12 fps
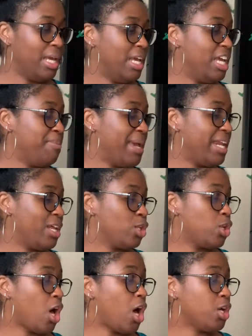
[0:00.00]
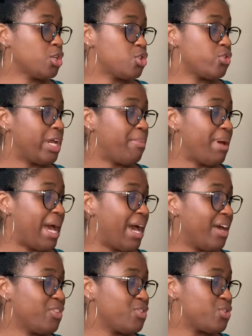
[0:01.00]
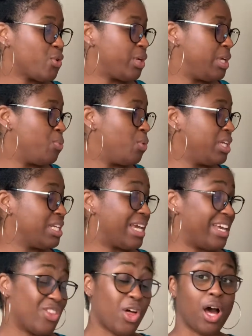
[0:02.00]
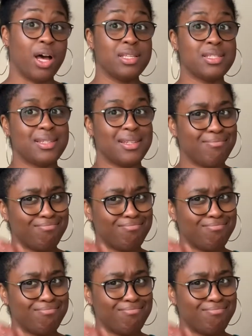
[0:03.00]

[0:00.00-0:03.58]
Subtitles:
He made a long straight path so he wouldn't get lost.